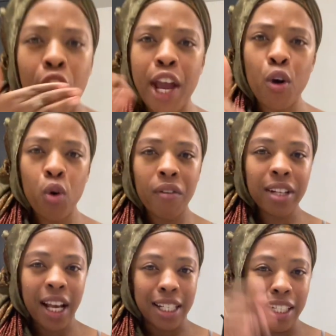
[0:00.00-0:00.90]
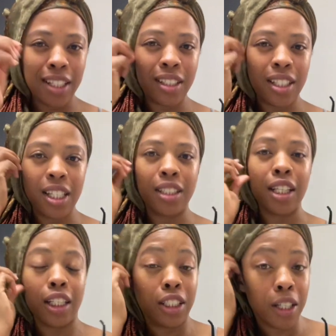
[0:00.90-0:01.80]
and whoever that dentist is
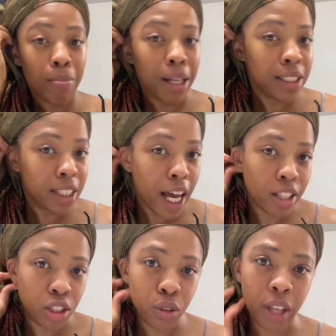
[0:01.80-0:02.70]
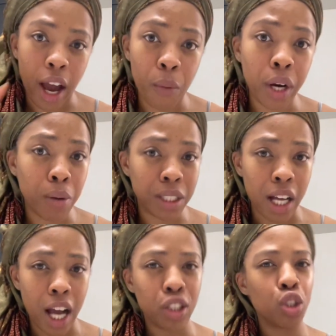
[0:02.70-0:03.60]
that took my side tooth out when I was in
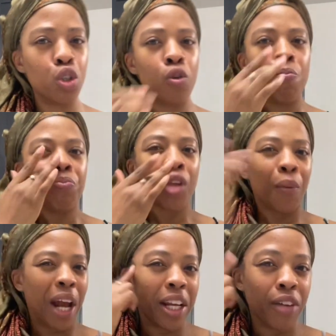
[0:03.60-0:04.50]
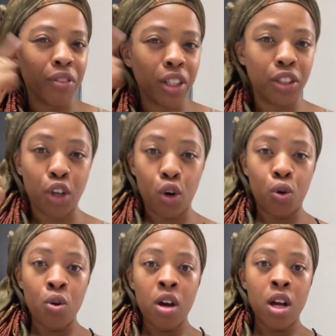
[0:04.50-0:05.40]
high school, when I didn't really
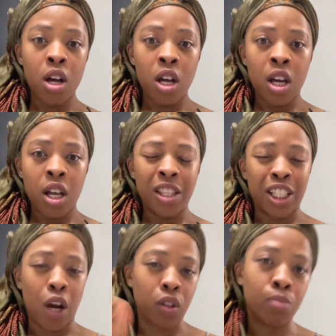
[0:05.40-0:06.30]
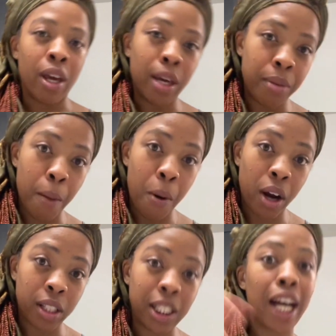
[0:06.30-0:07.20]
know that y'all was making me a part
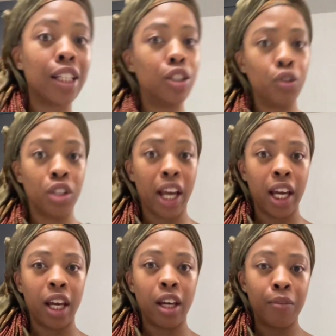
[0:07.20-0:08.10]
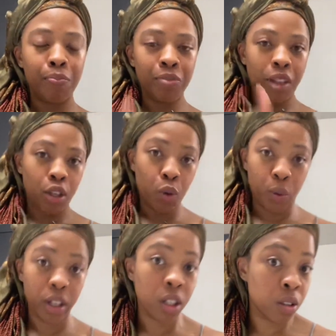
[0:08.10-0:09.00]
of side tooth gang, you
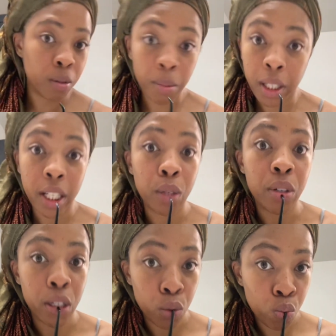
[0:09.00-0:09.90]
will be dealt with.